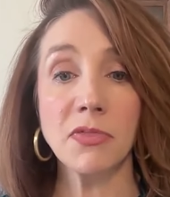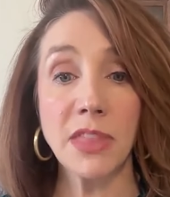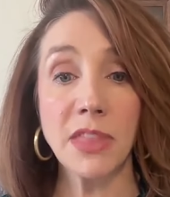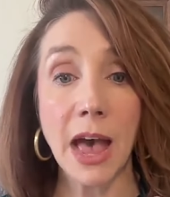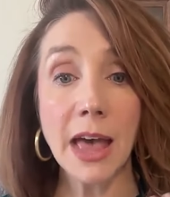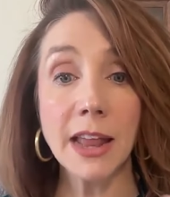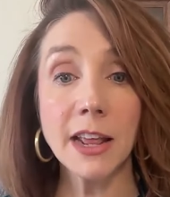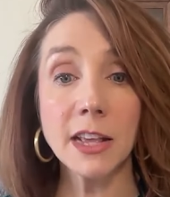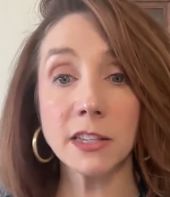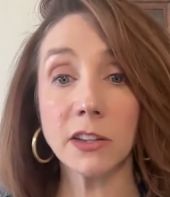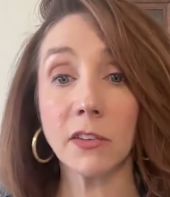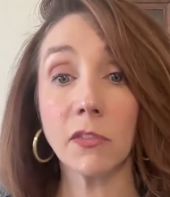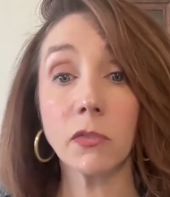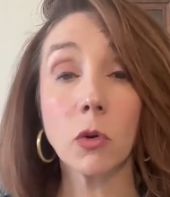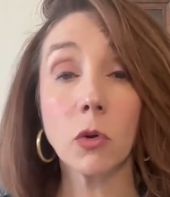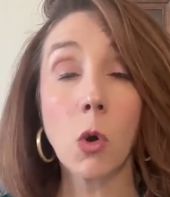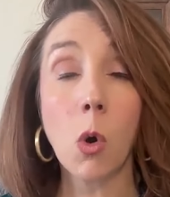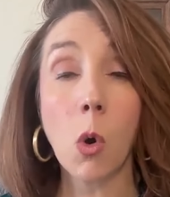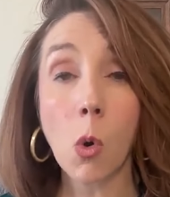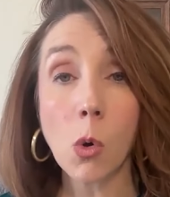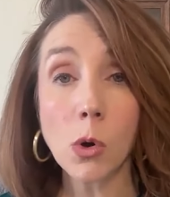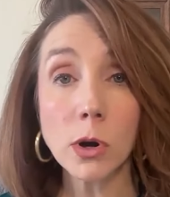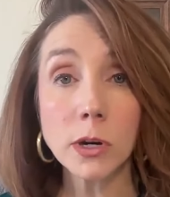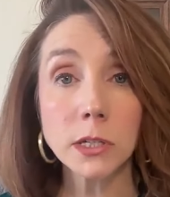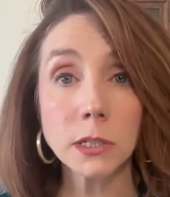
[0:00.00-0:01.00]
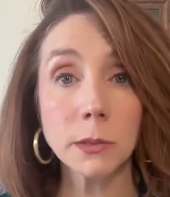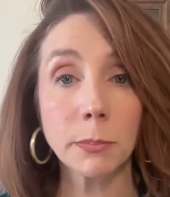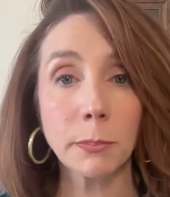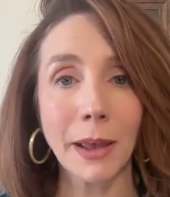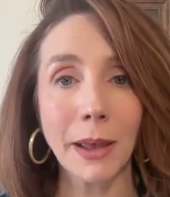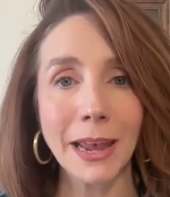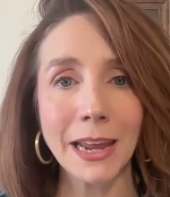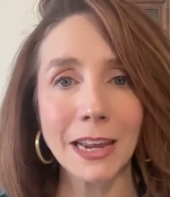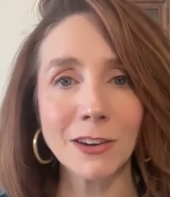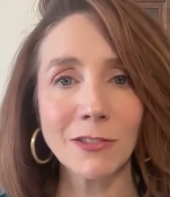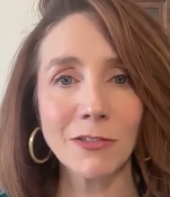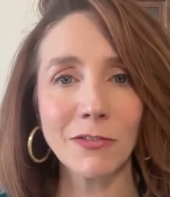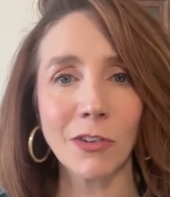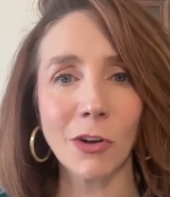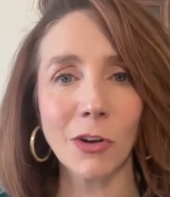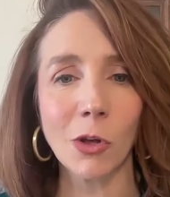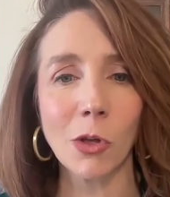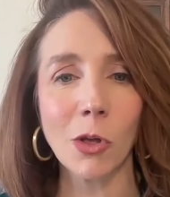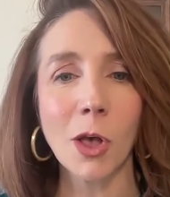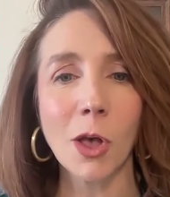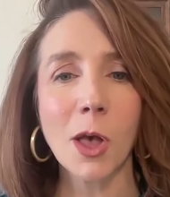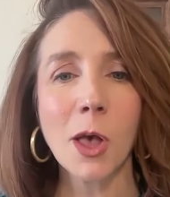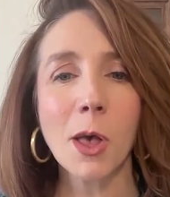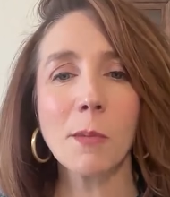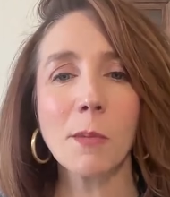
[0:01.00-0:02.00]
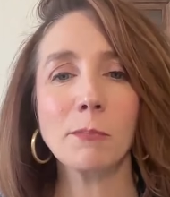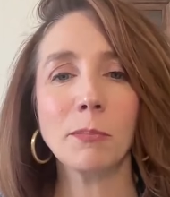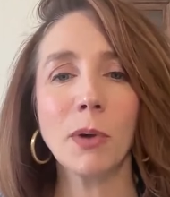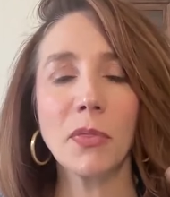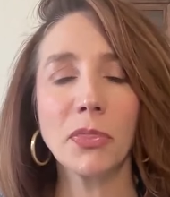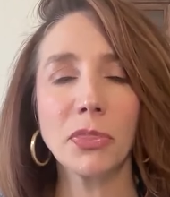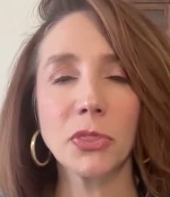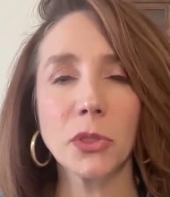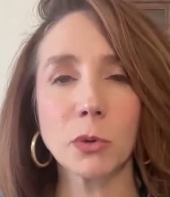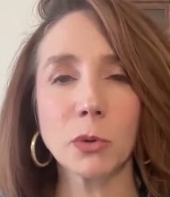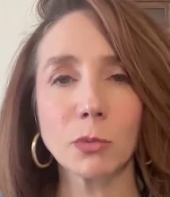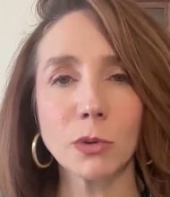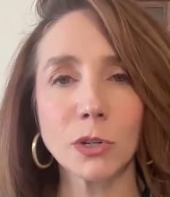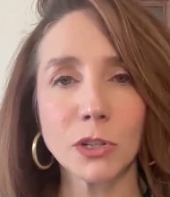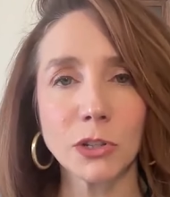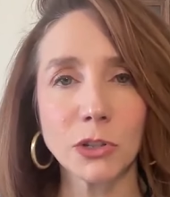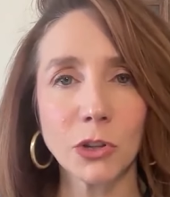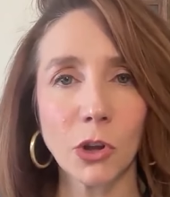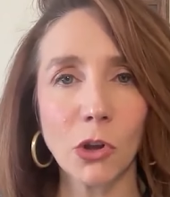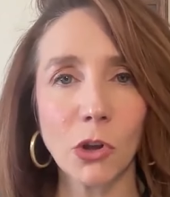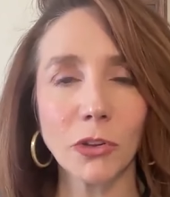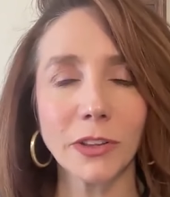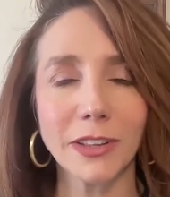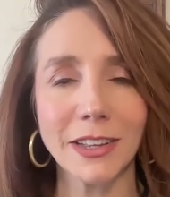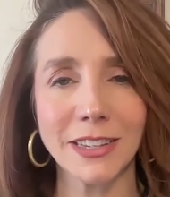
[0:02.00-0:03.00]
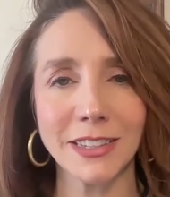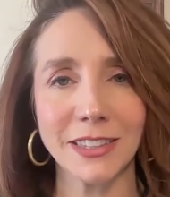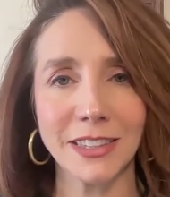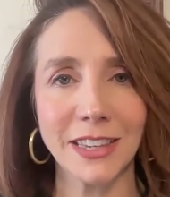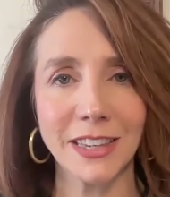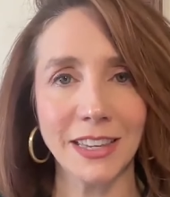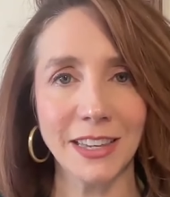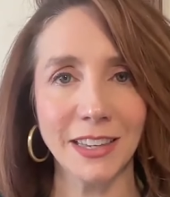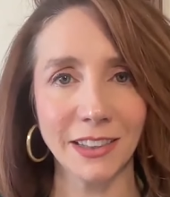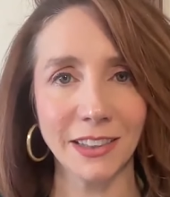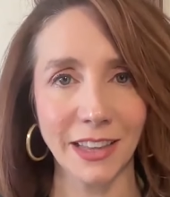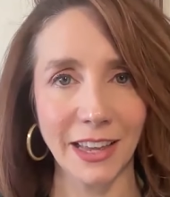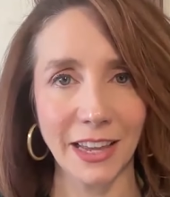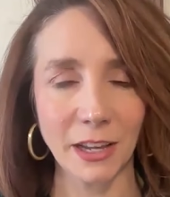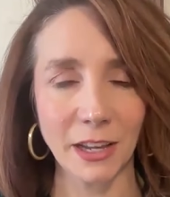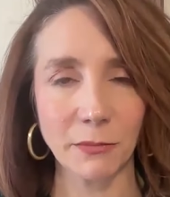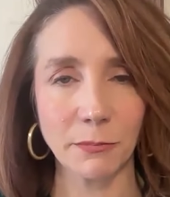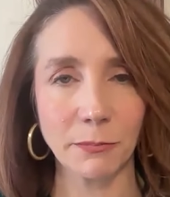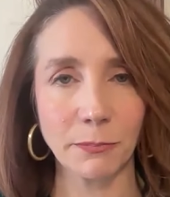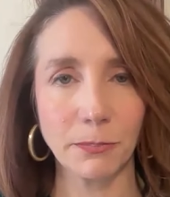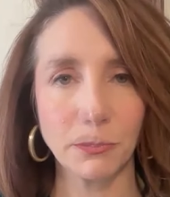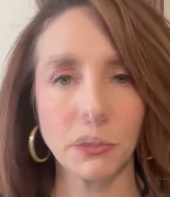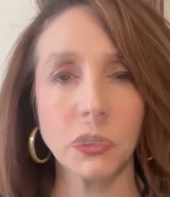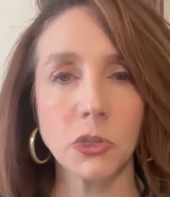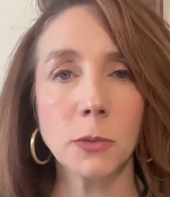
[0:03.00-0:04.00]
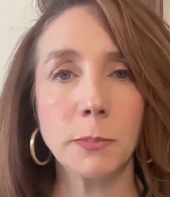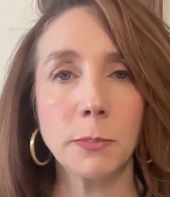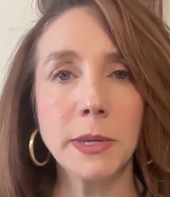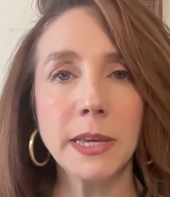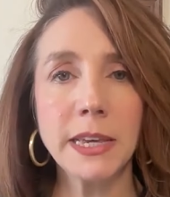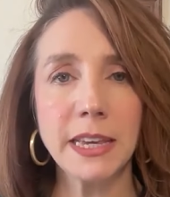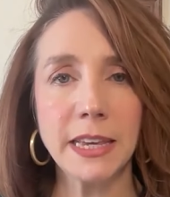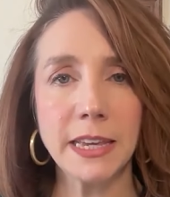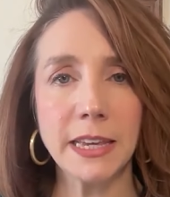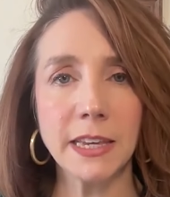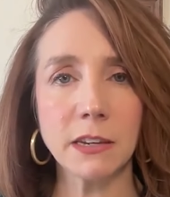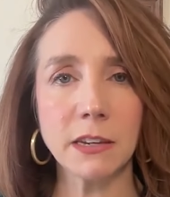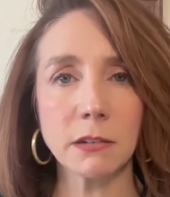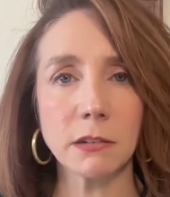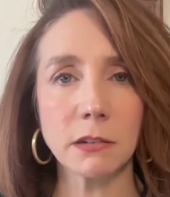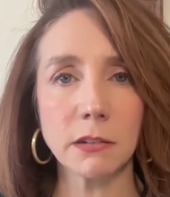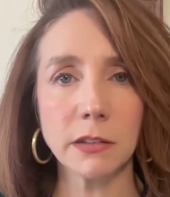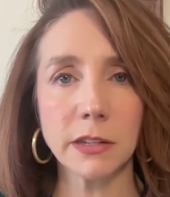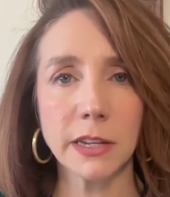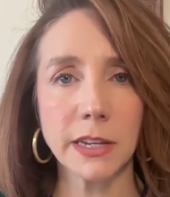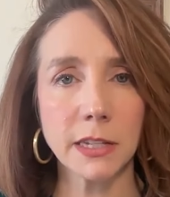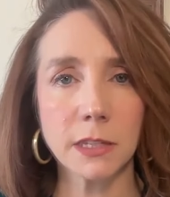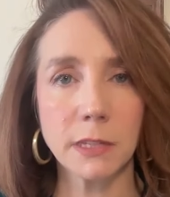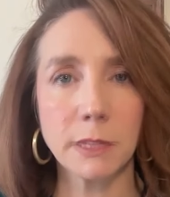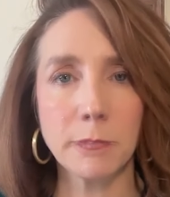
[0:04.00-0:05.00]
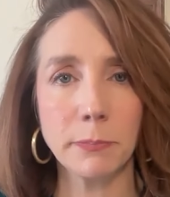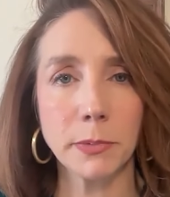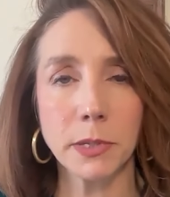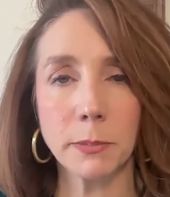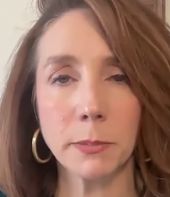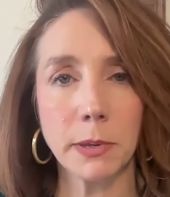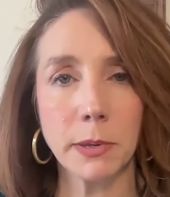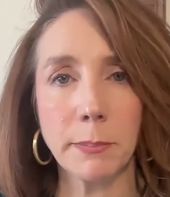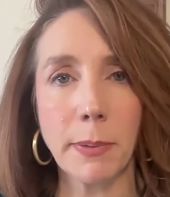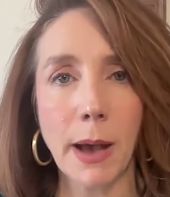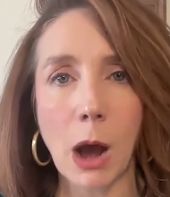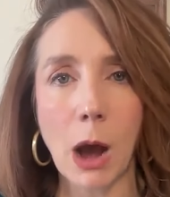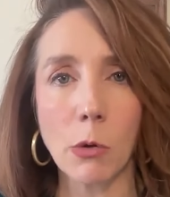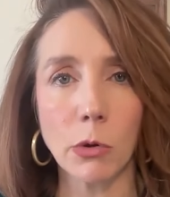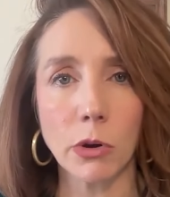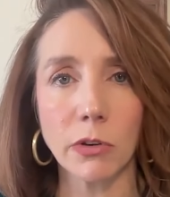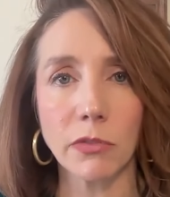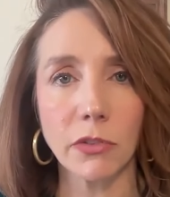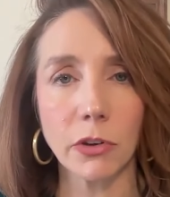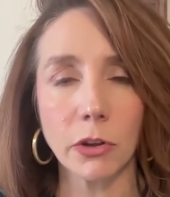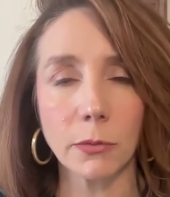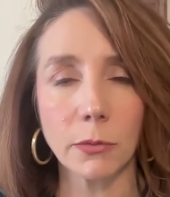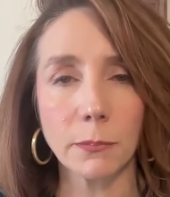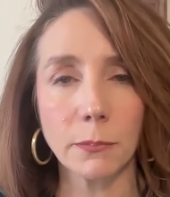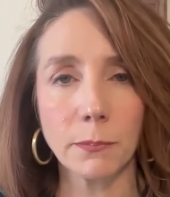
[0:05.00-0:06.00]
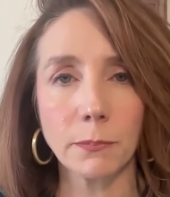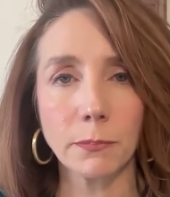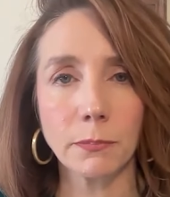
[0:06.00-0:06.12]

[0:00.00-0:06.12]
that is, of course, painful, but the result is healing. To be healed is to be powerful.